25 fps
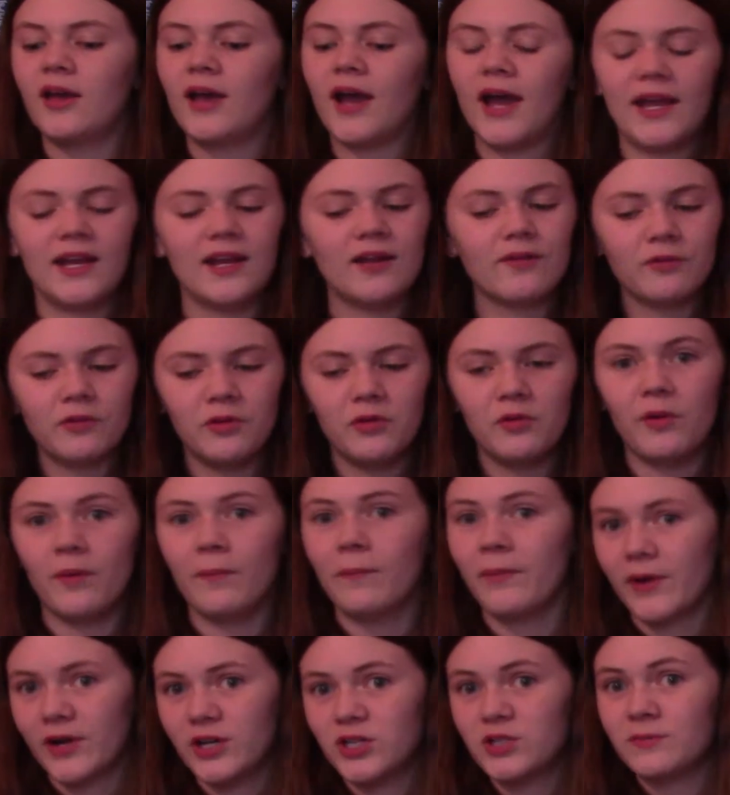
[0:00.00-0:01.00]
I never knew what
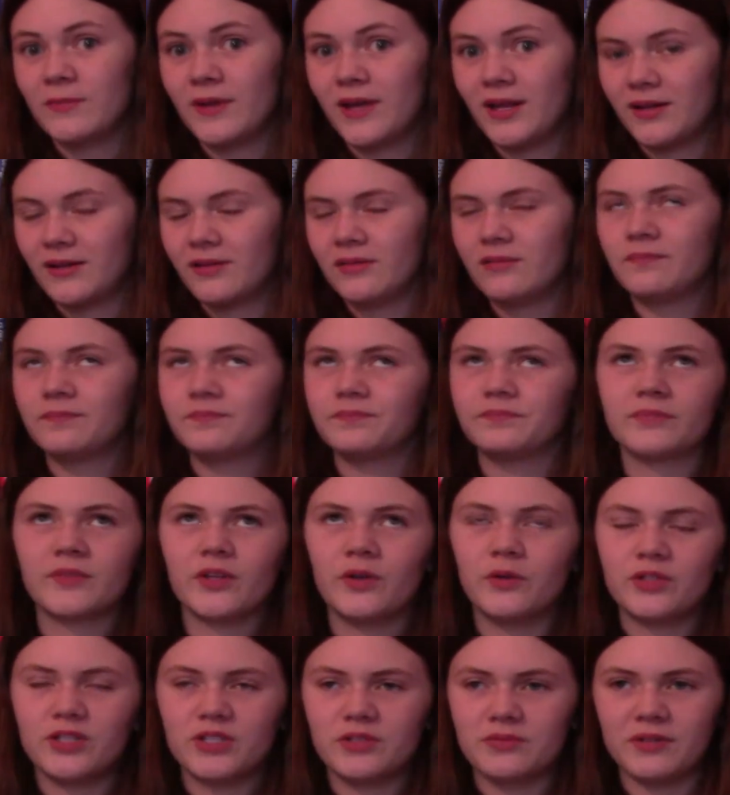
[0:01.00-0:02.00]
brunch meant,
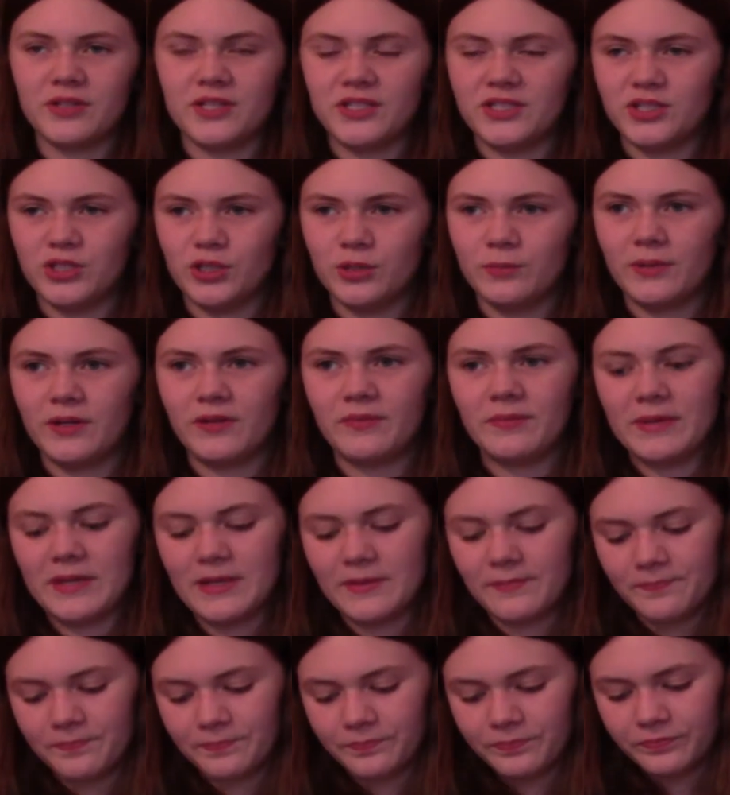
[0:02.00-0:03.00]
which is really stupid of me,